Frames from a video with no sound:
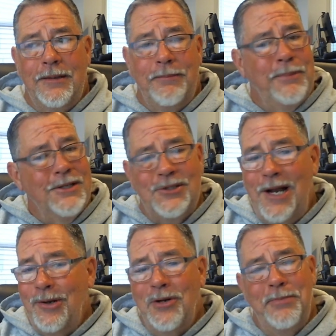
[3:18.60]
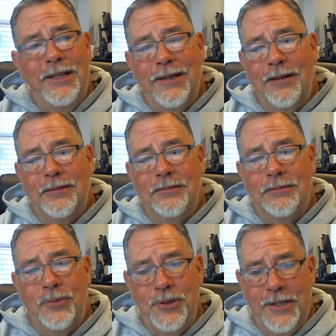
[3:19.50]
but it's not going to be there
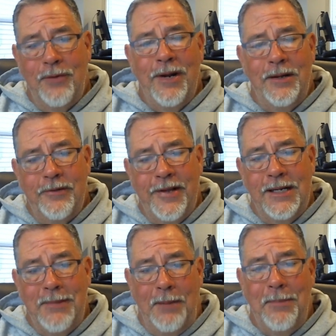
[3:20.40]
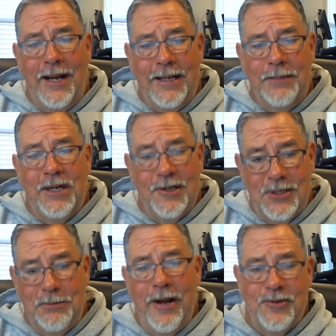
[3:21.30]
when you get around and thinking about buying it, because
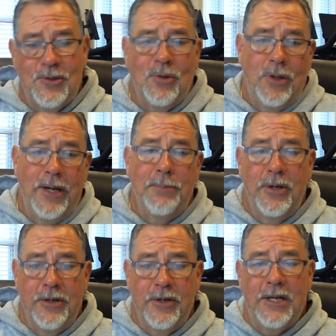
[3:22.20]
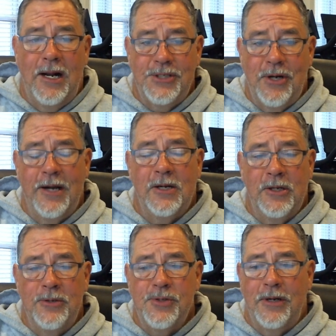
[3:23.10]
somebody else is going to go ahead and put it under contract and
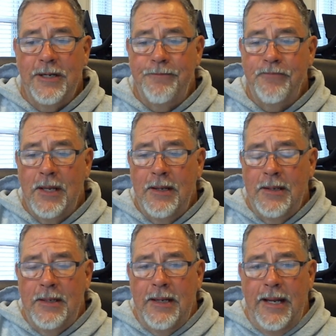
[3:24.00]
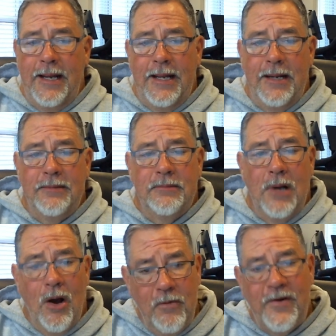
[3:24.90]
close on it. And
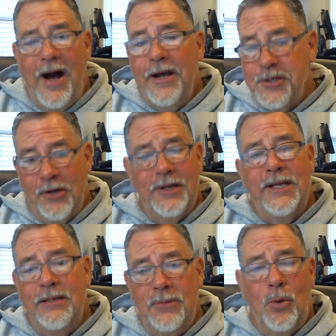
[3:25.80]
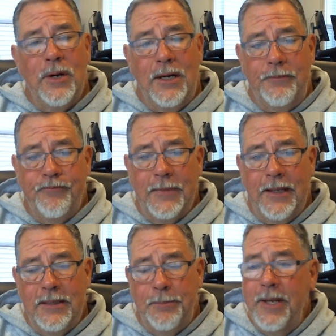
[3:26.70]
home values are going to keep going up.
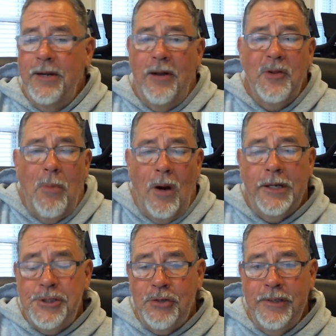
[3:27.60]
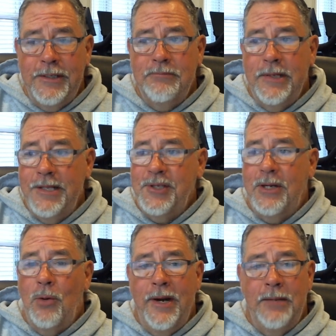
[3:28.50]
Depending on the market you're in, it's at
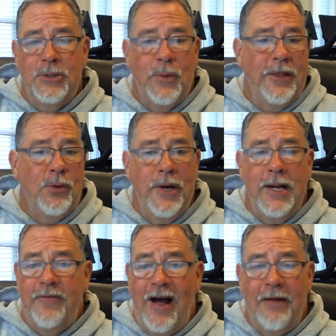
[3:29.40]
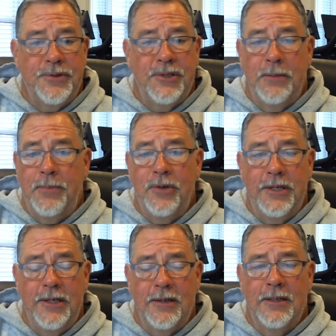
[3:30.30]
a rate between 3 and 5% per
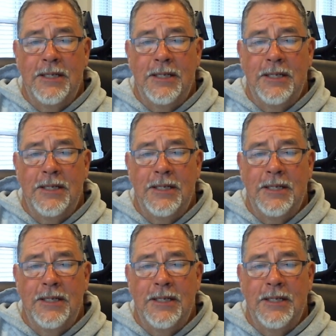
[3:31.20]
year.